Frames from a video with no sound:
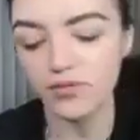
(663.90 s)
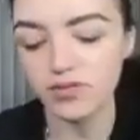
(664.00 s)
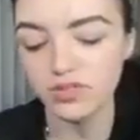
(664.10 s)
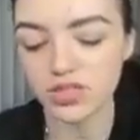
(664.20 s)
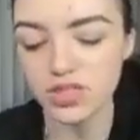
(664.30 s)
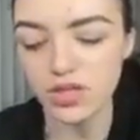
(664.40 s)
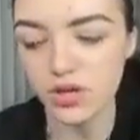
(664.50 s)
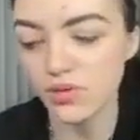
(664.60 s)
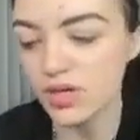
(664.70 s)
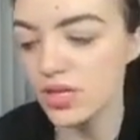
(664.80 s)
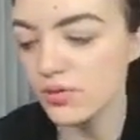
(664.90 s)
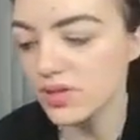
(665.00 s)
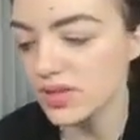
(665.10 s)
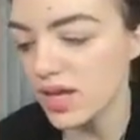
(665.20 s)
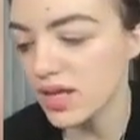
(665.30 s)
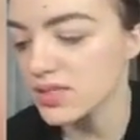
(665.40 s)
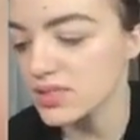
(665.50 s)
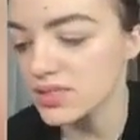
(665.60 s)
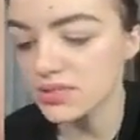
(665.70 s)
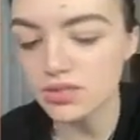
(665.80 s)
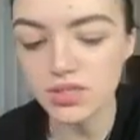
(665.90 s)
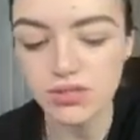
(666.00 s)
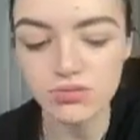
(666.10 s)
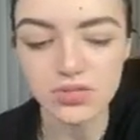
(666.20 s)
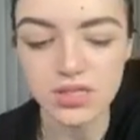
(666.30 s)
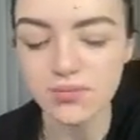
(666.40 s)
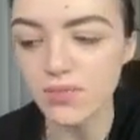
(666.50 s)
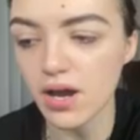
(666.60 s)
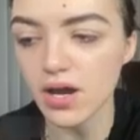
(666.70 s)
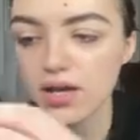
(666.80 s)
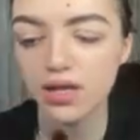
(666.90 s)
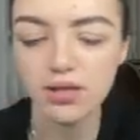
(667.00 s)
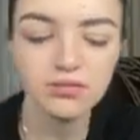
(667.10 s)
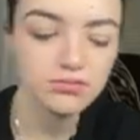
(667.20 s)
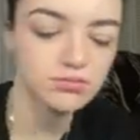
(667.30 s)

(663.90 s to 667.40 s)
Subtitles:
we're just gonna go using my